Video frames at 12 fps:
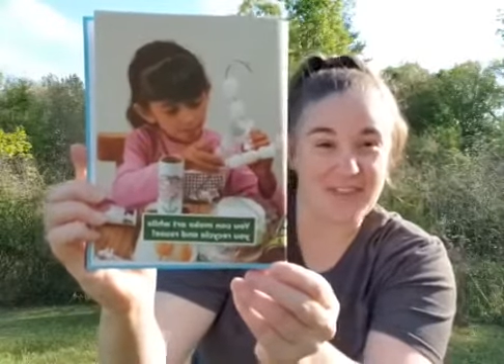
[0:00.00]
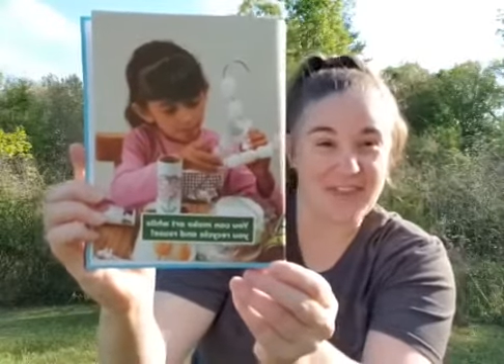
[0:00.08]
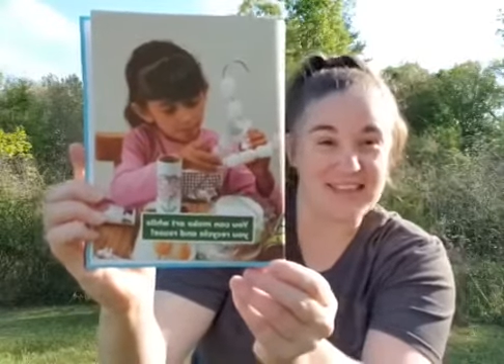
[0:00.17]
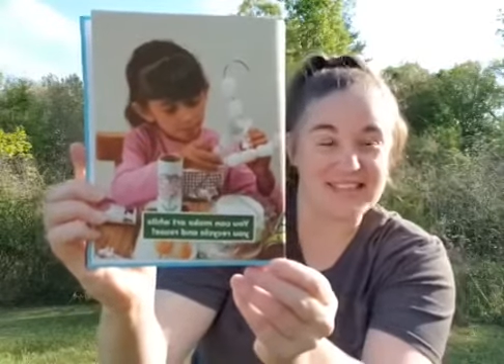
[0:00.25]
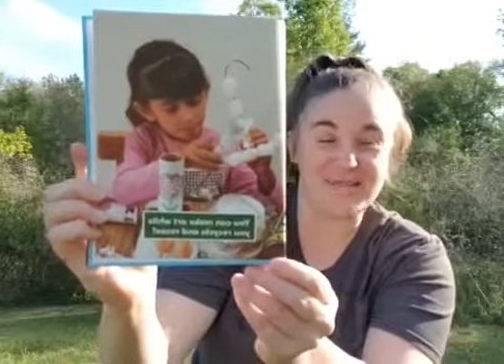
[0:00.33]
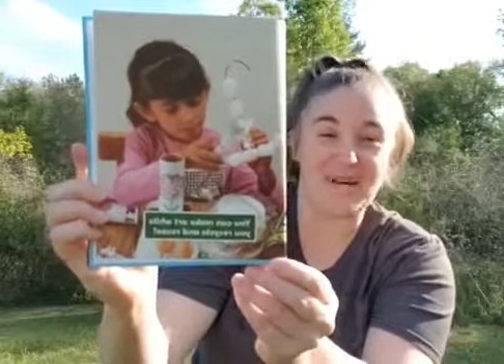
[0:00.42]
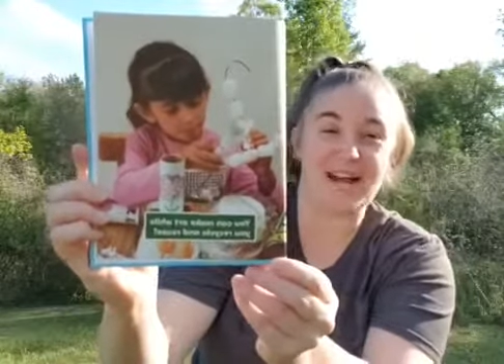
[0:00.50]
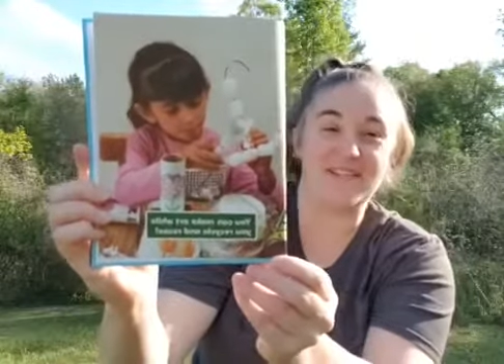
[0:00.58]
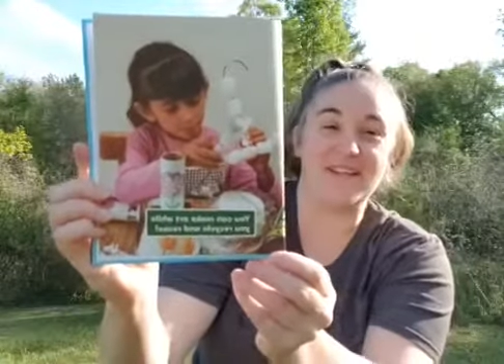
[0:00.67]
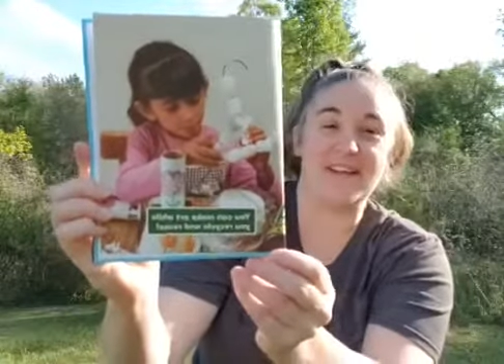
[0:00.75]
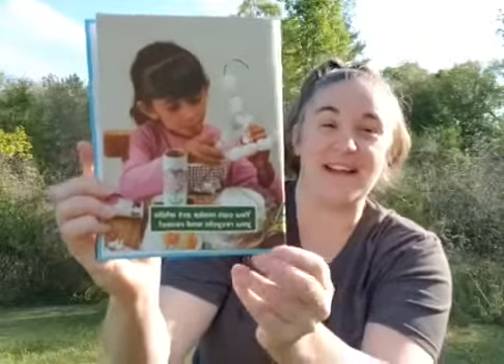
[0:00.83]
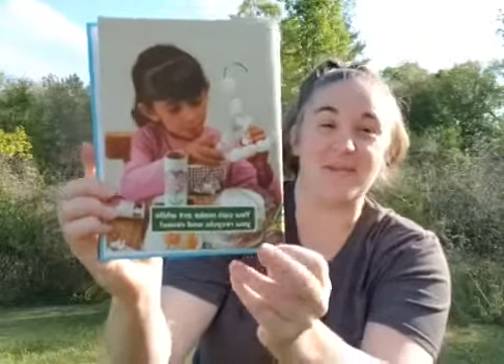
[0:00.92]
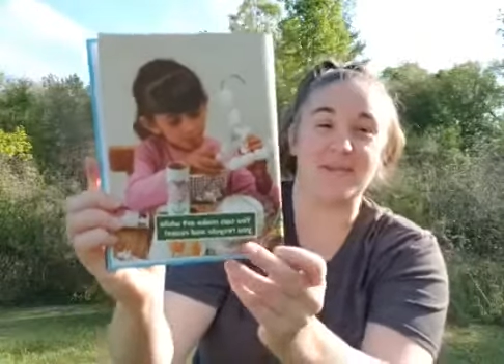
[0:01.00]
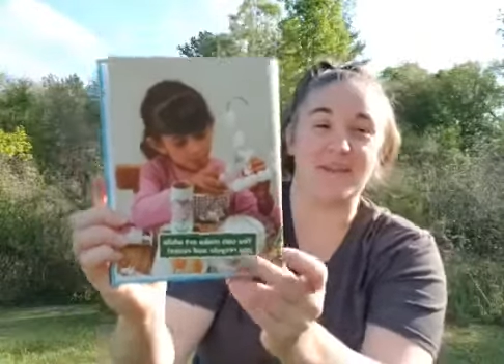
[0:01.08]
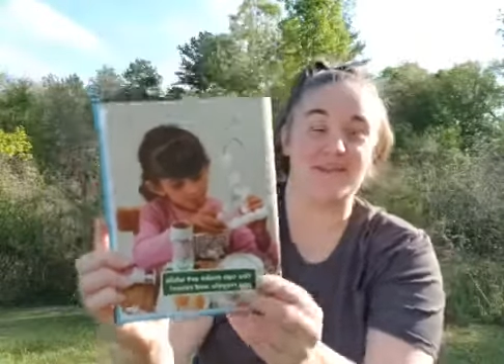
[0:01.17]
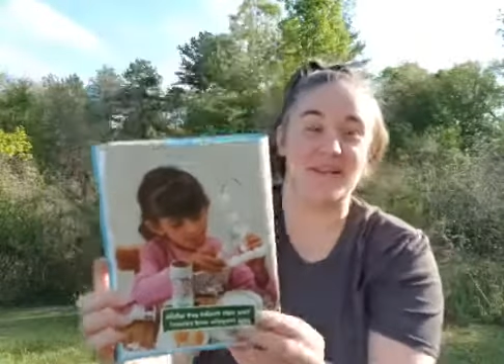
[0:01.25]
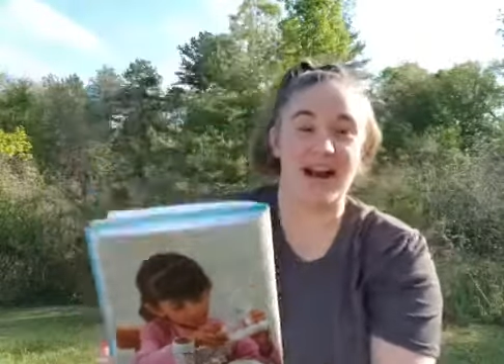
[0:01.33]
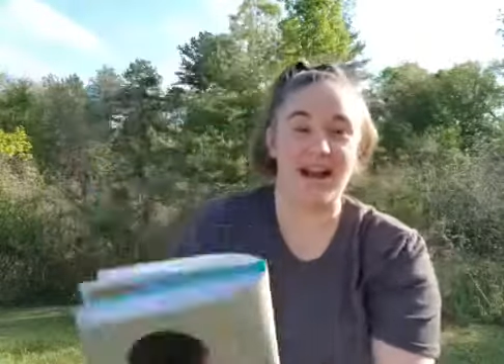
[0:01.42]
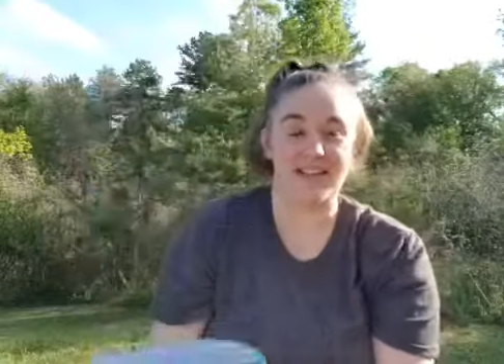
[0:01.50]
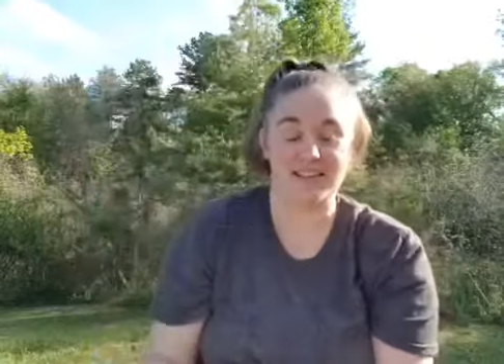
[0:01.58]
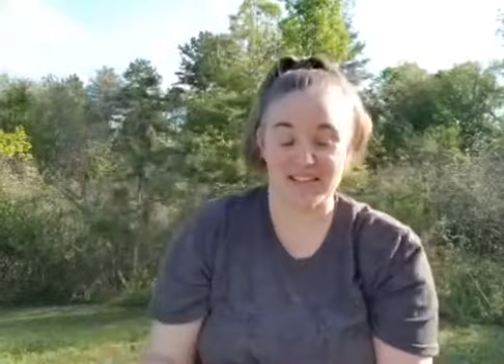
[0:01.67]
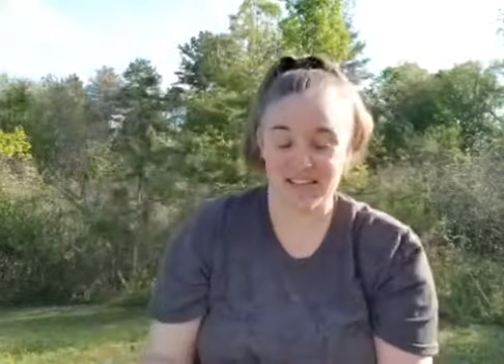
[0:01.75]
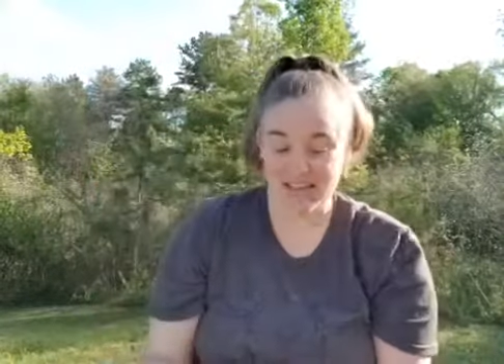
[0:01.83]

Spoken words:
things that might have ended up in the trash